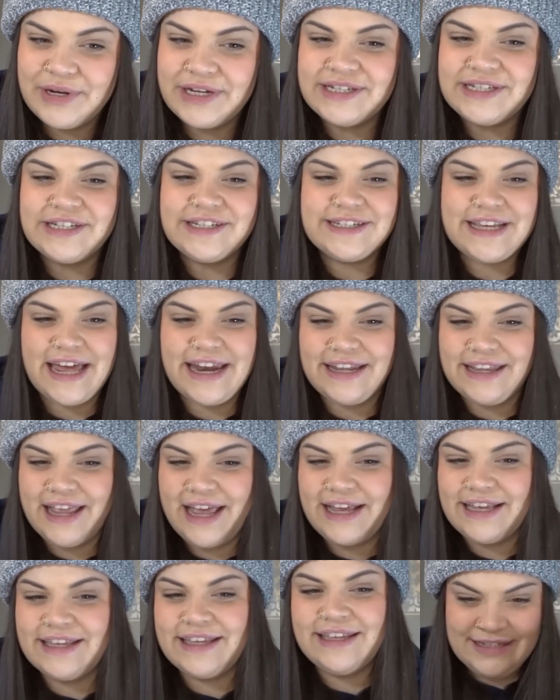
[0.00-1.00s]
but it's just kind of
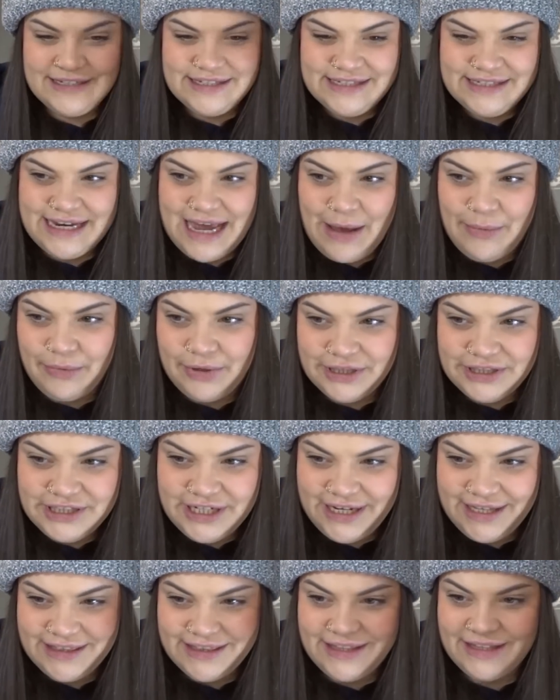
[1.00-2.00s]
like
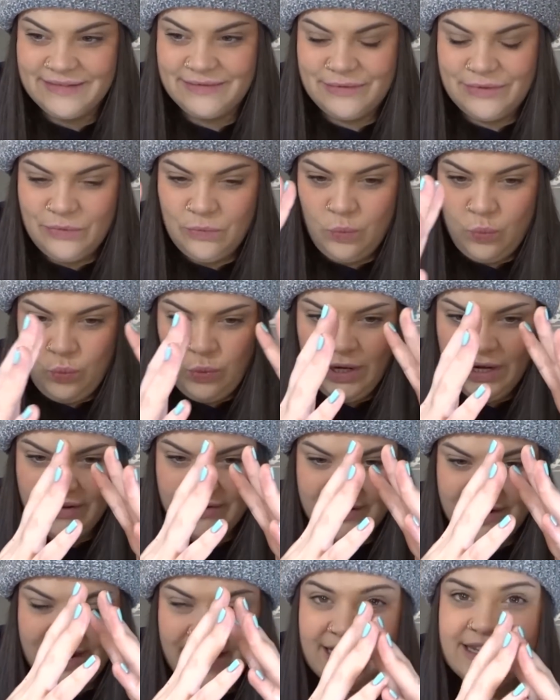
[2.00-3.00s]
establishing the
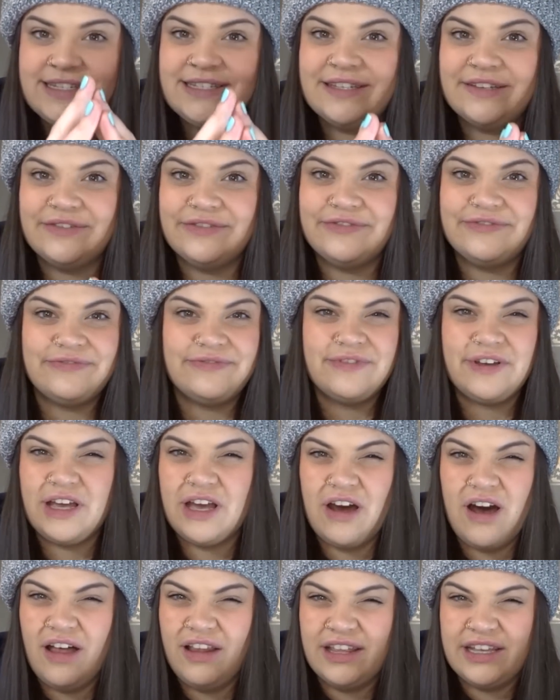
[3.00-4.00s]
weirdness of
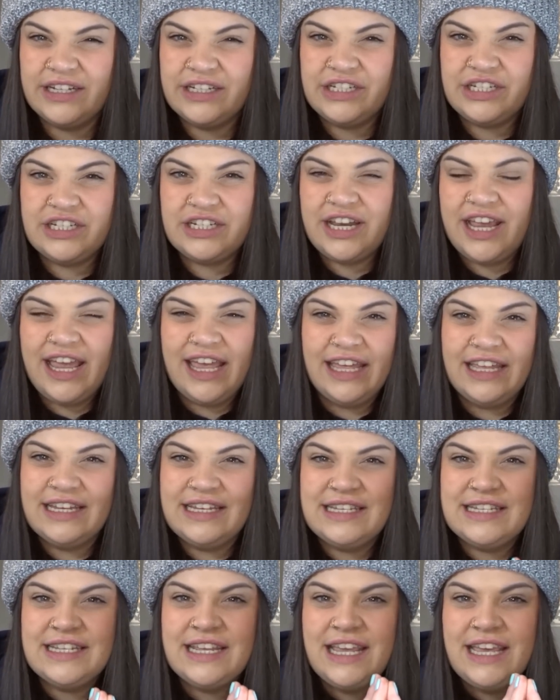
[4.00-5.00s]
college
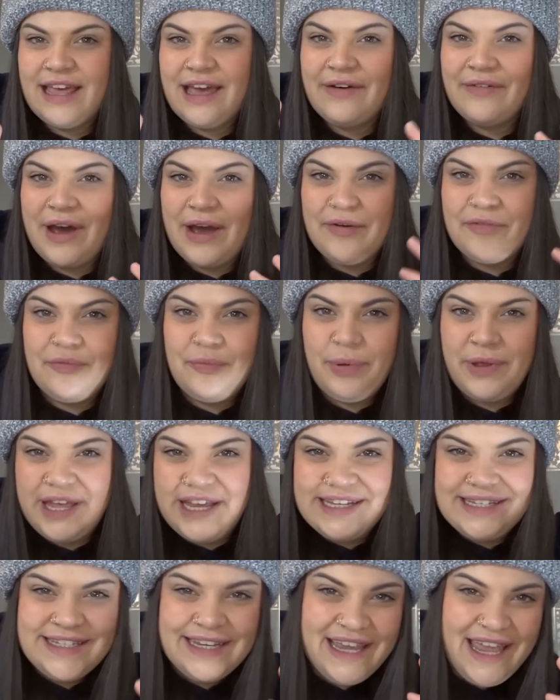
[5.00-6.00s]
and how out of
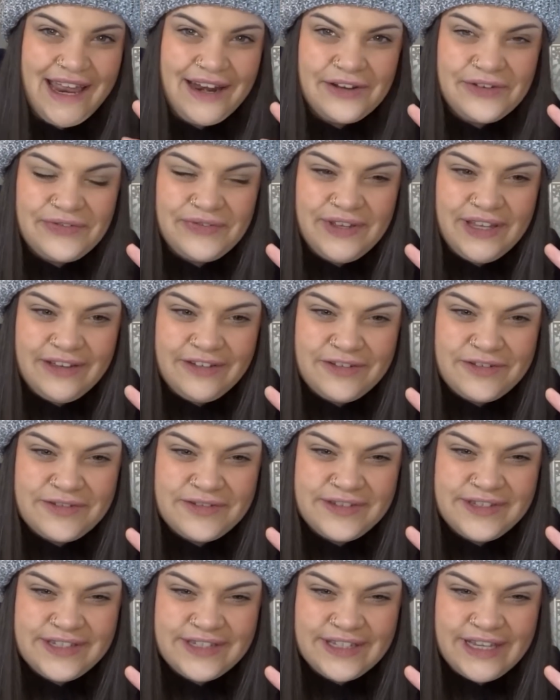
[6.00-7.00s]
place it kind of
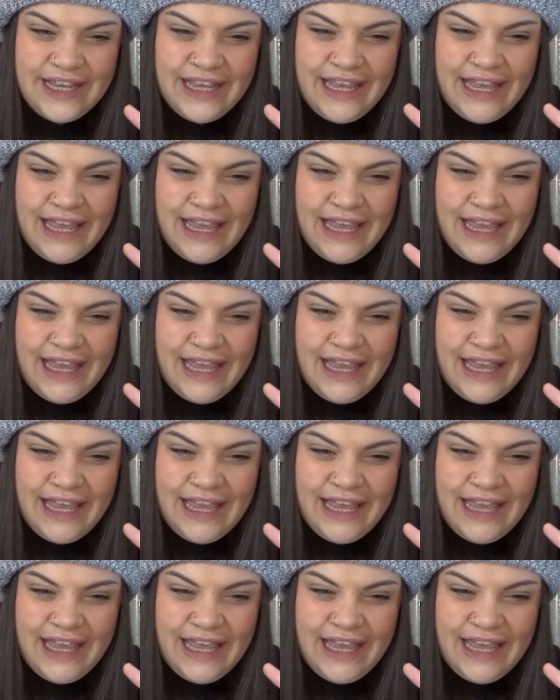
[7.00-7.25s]
feels.